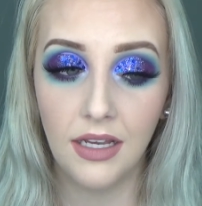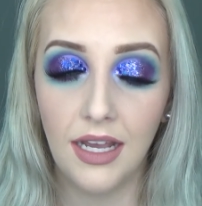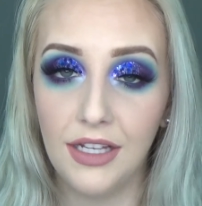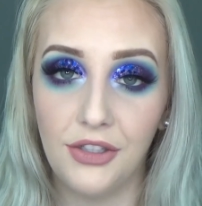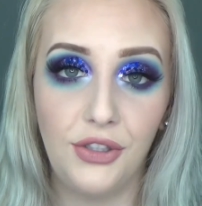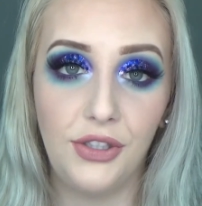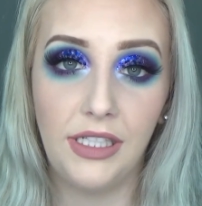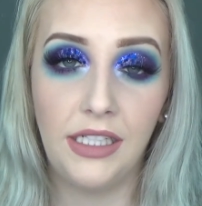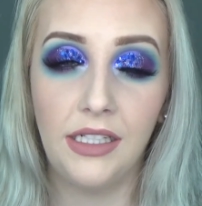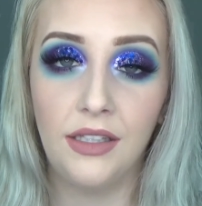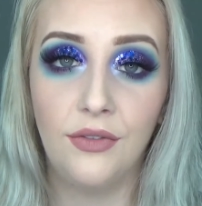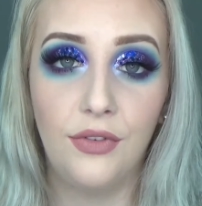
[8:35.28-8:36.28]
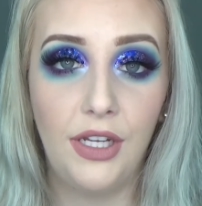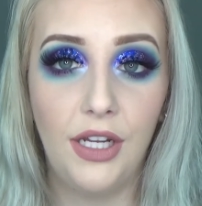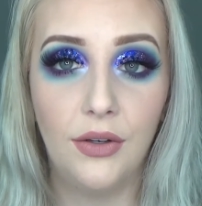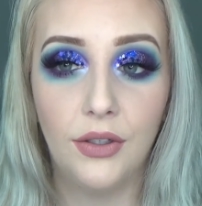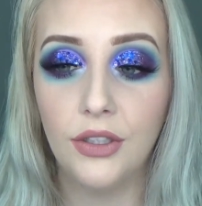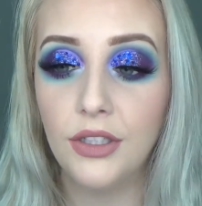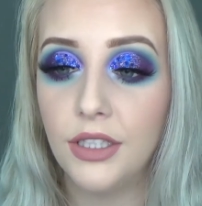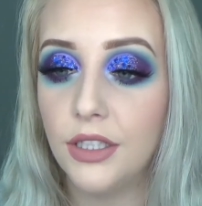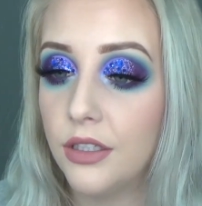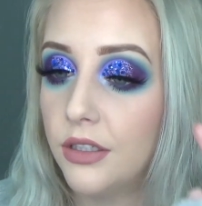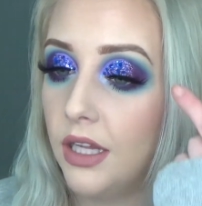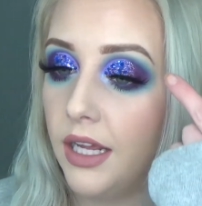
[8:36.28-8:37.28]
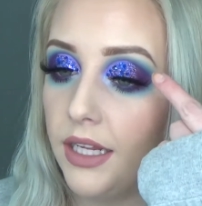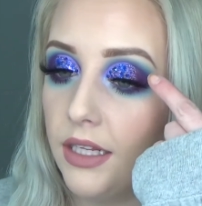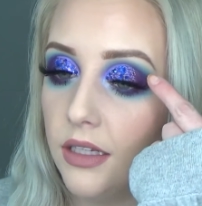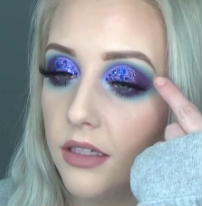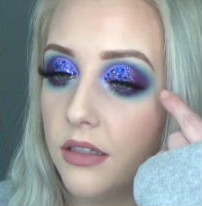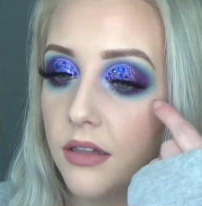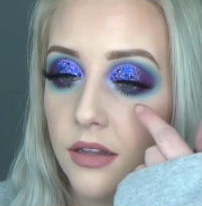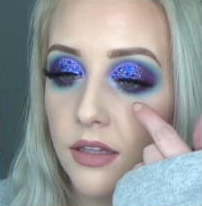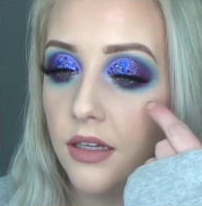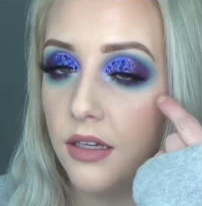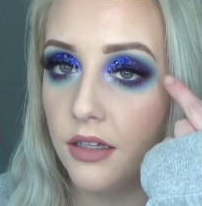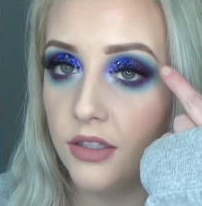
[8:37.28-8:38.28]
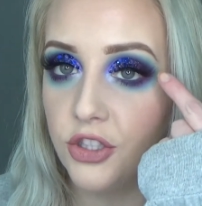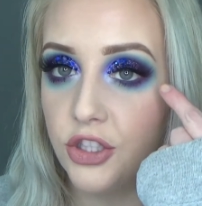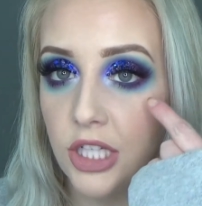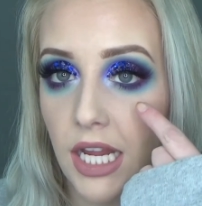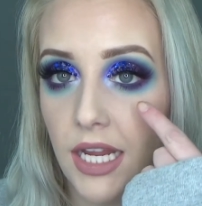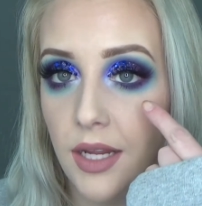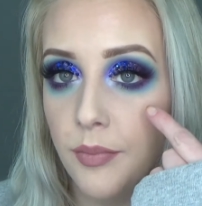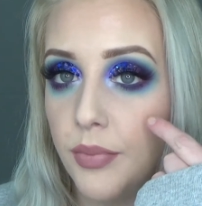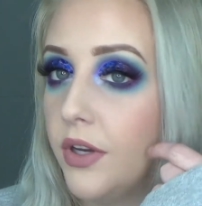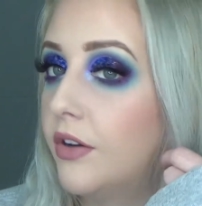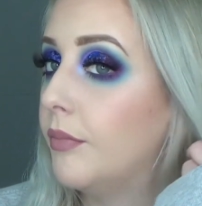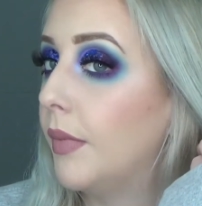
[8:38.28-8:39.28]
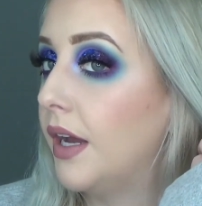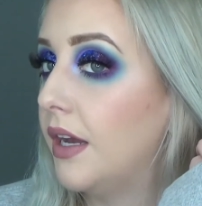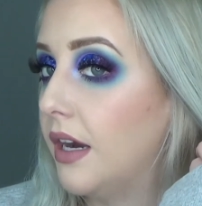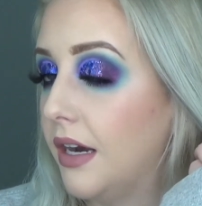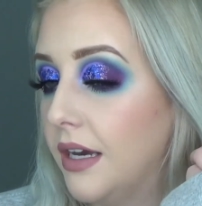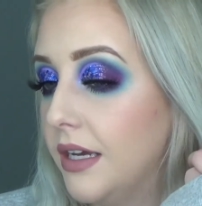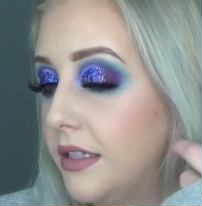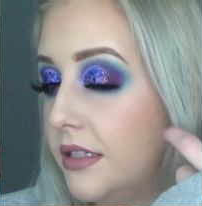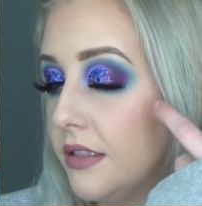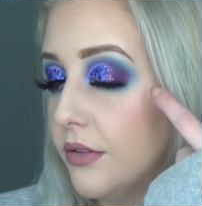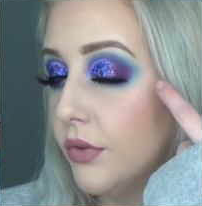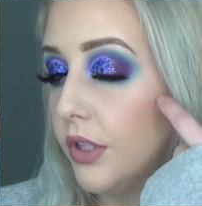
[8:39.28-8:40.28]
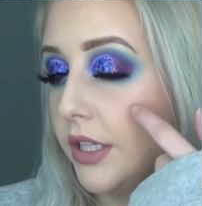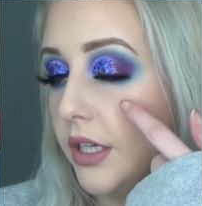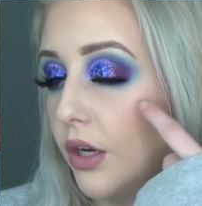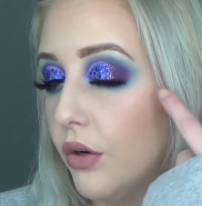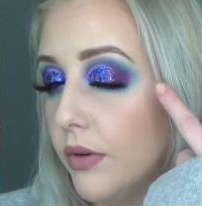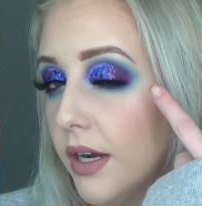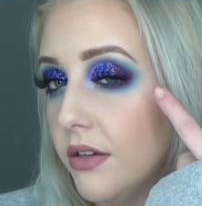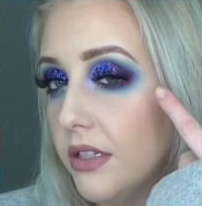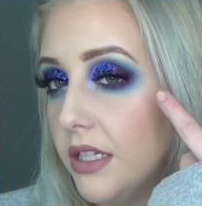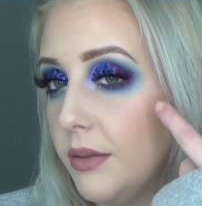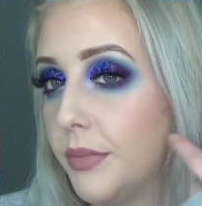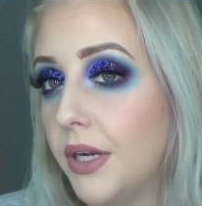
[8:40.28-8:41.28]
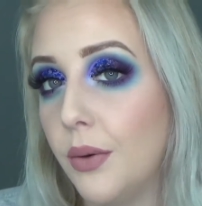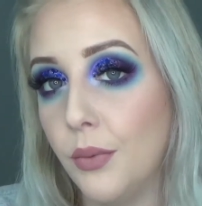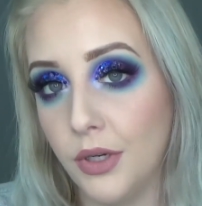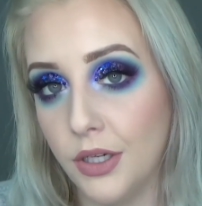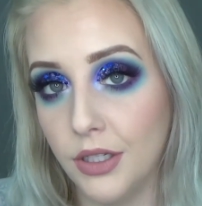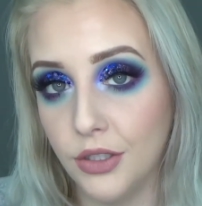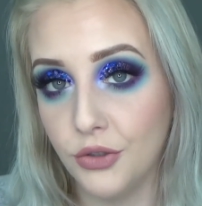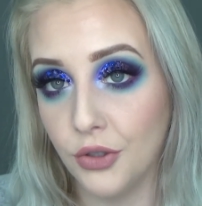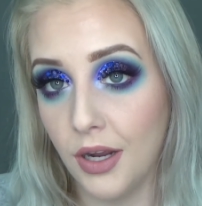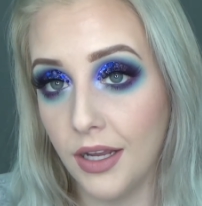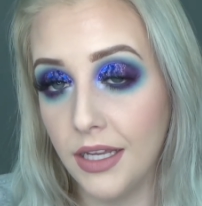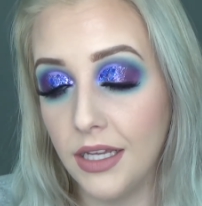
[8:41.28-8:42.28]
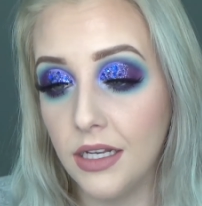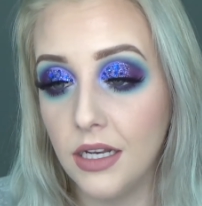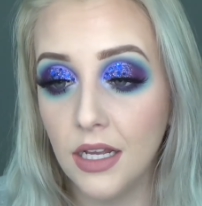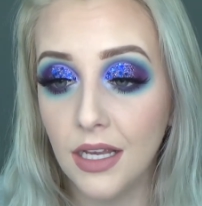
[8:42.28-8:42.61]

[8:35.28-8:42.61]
as you seen in the video earlier, like the shape of my eye doesn't really go rounded, but I wanted to try it.